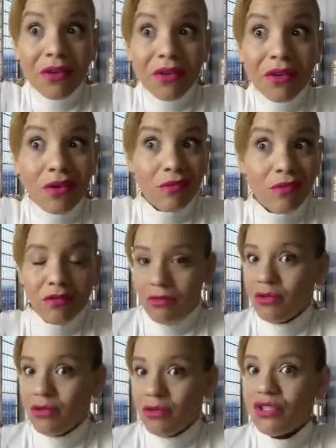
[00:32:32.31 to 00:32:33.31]
You
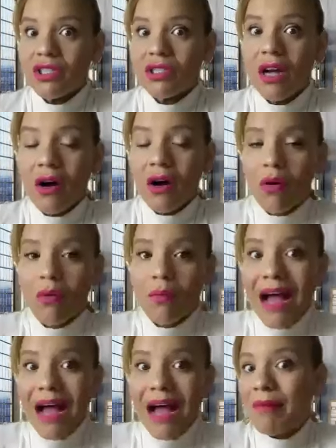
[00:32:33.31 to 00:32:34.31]
you just know. I
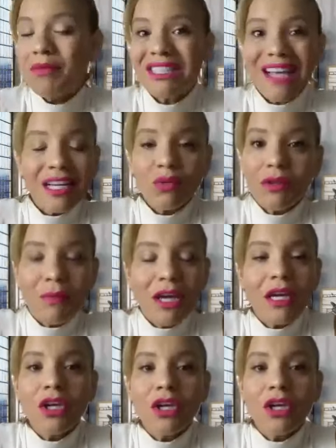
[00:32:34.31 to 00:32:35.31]
am obsessed with
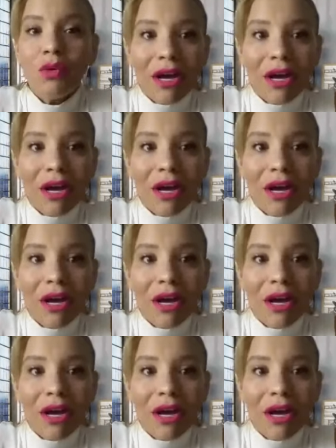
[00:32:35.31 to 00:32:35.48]
making you better.